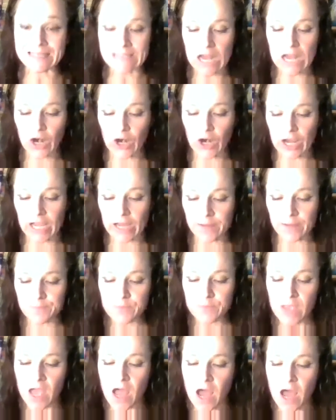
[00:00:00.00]
area,
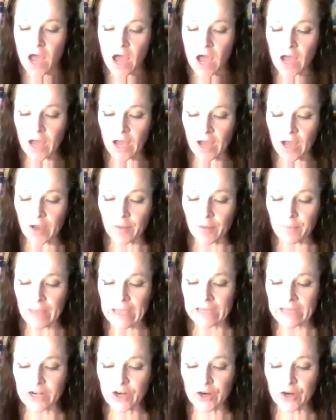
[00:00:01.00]

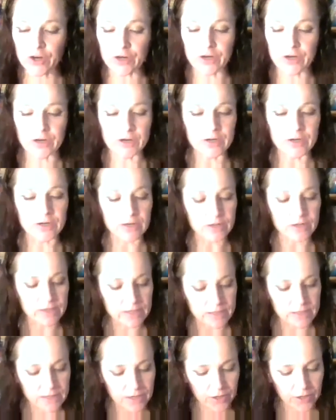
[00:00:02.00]
and her
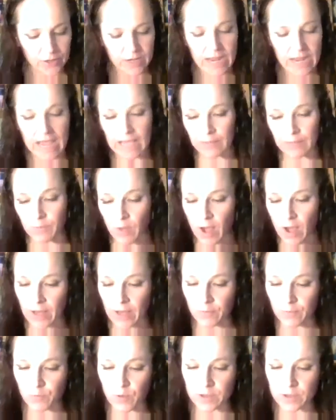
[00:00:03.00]
name
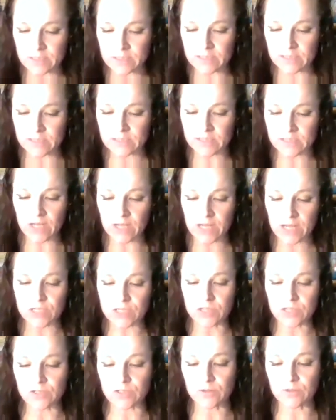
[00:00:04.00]
was
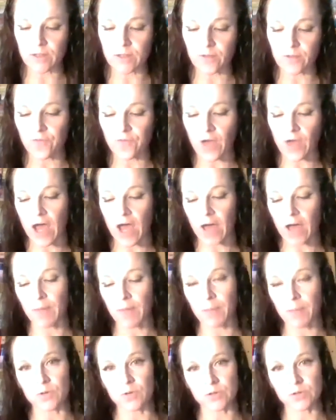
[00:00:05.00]
changed to Sunif
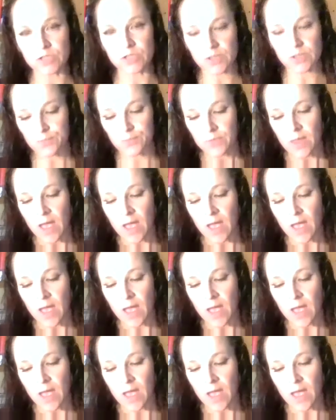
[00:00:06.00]
Mamouche.